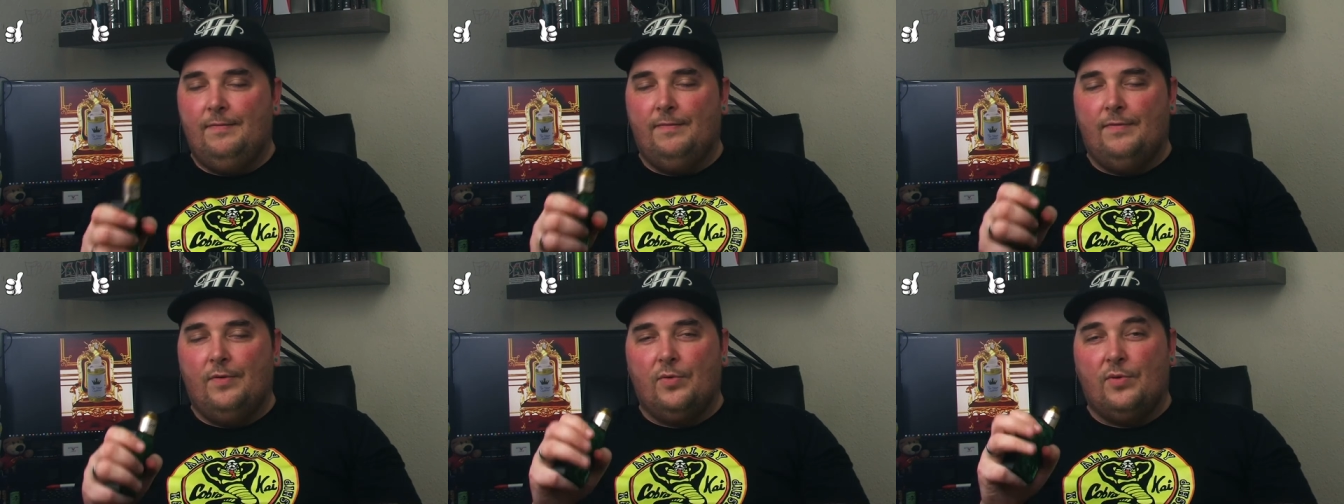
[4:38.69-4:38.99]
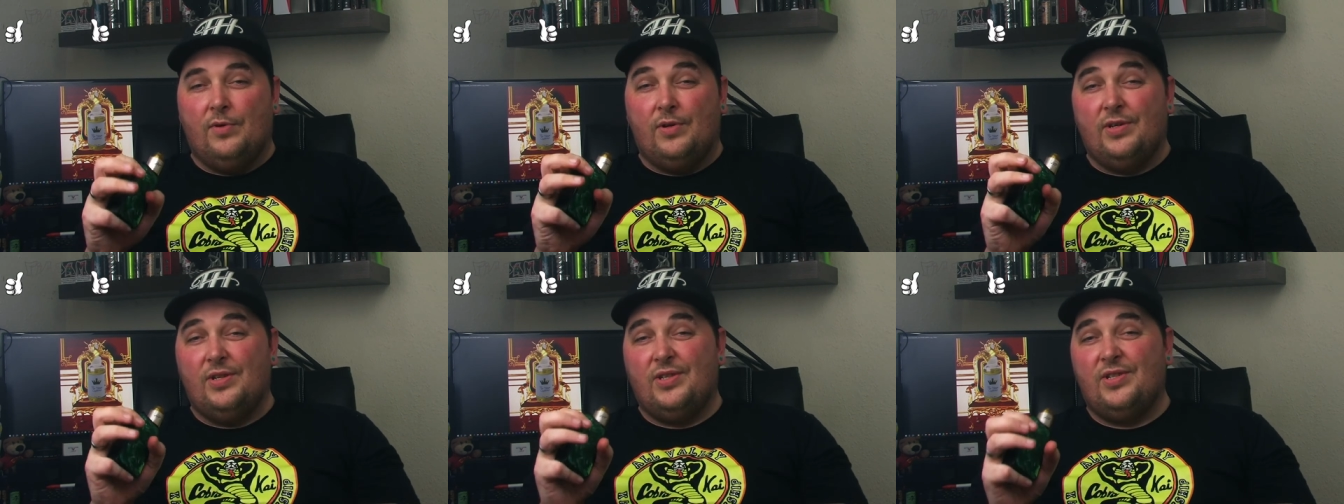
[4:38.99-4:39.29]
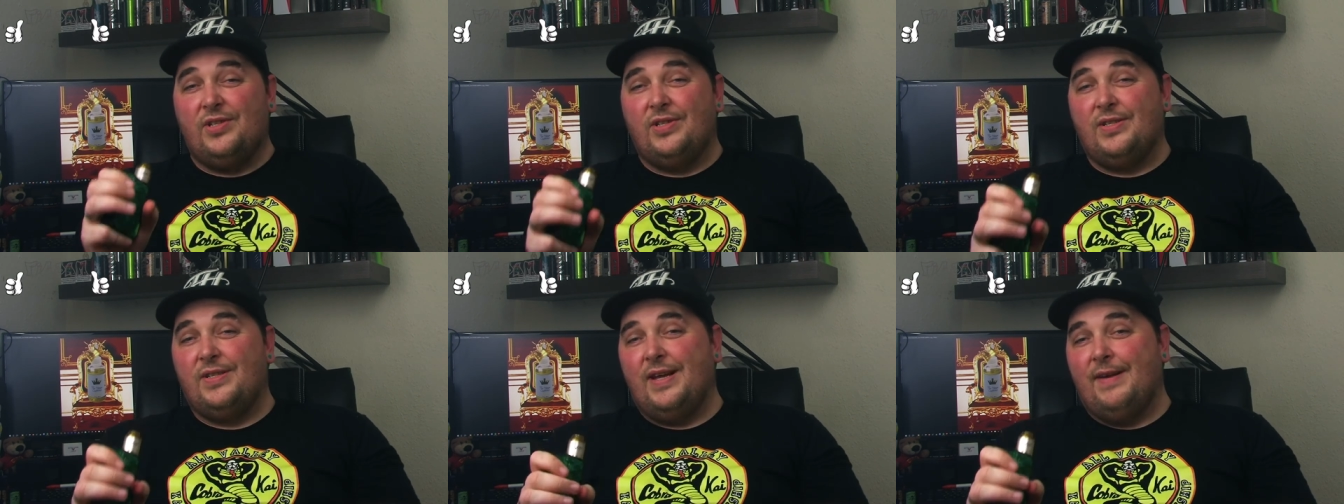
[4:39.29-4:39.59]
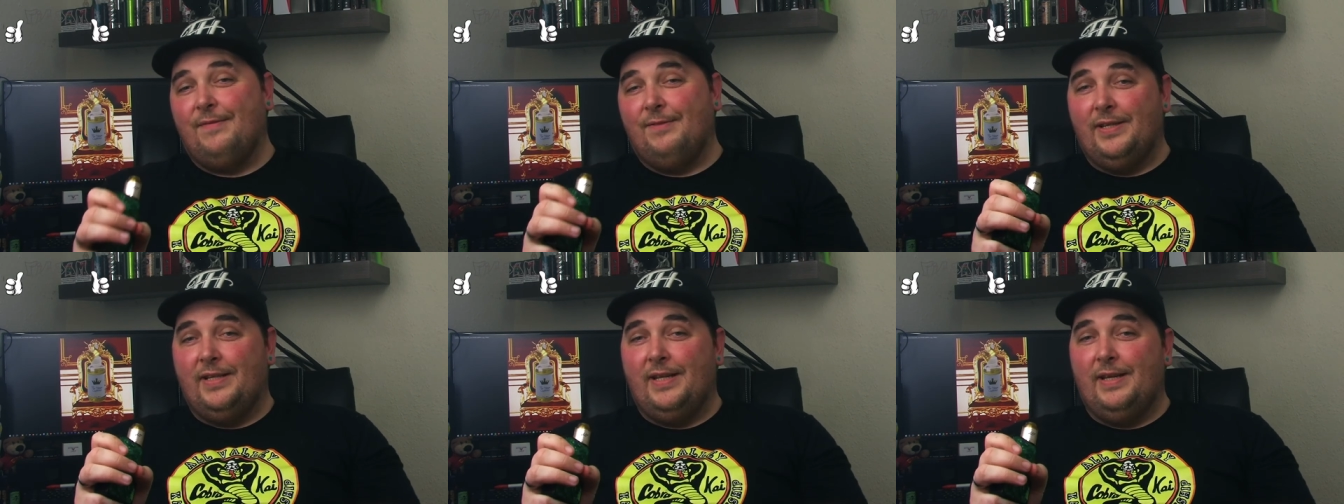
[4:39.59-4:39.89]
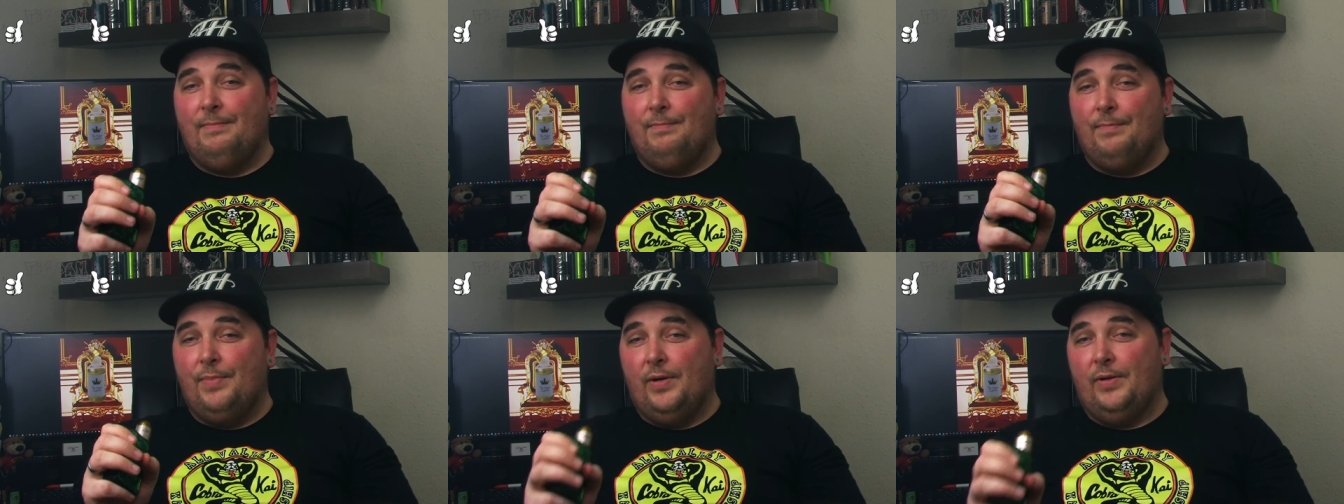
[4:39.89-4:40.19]
for
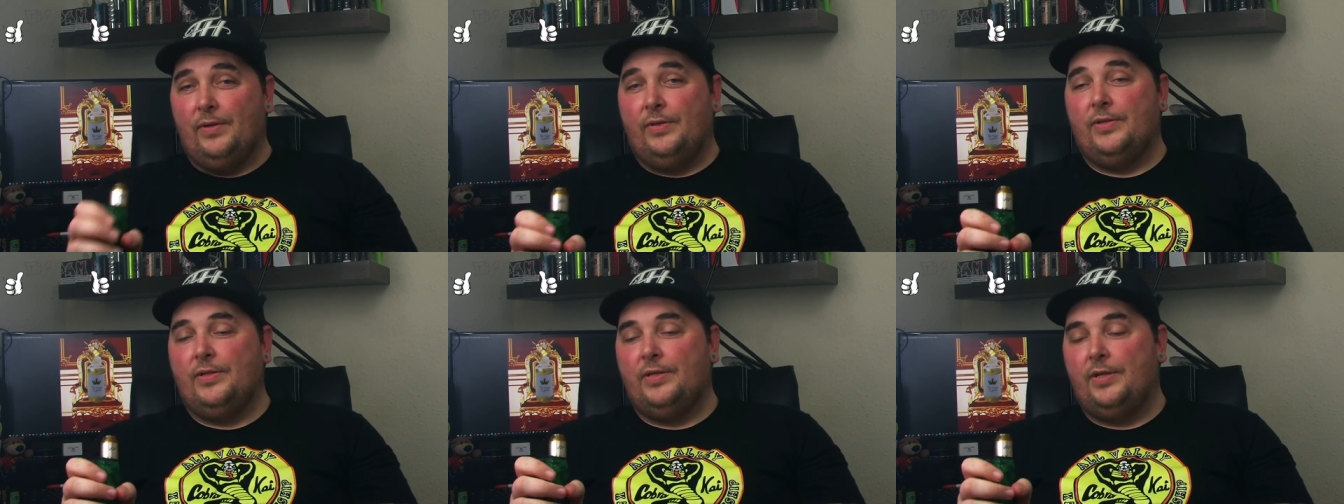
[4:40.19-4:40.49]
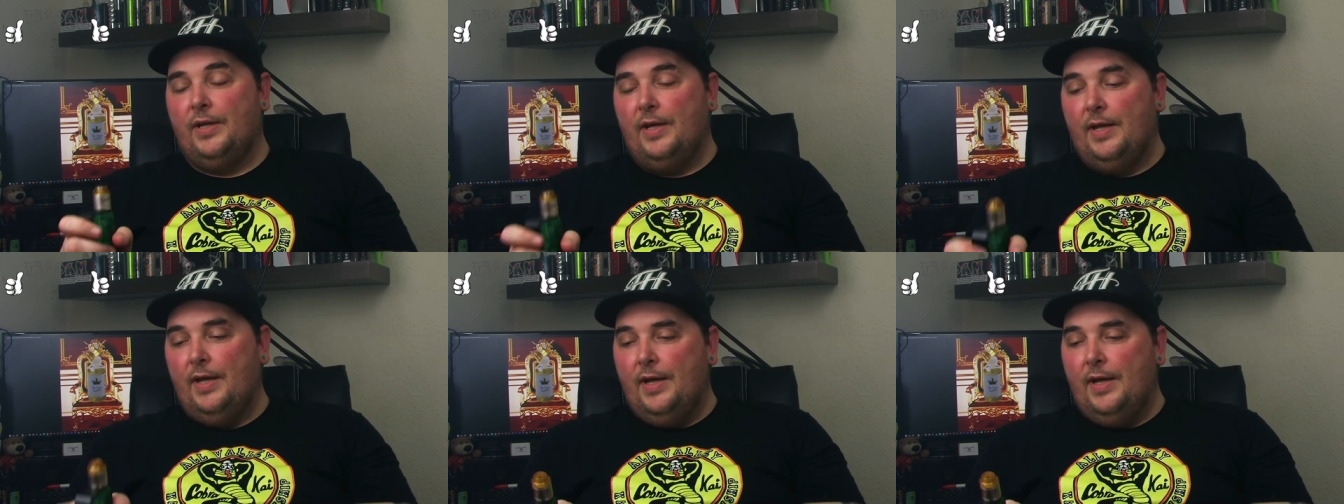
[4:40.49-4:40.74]
17 pounds.